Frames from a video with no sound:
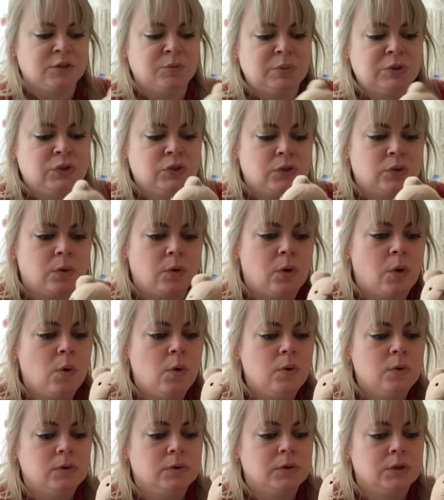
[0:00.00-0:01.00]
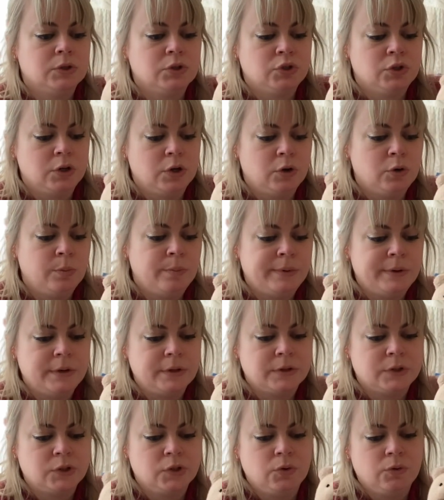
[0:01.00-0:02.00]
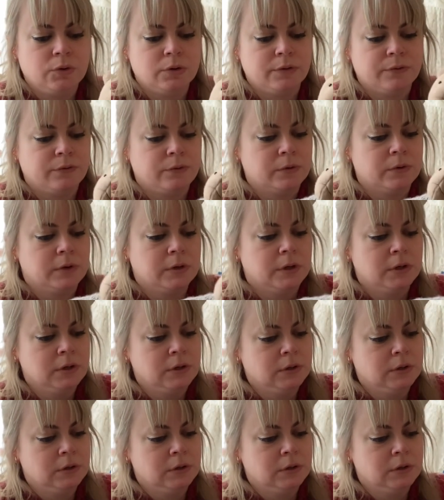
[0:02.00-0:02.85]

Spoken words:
been so cold. I should have opened it sooner for you.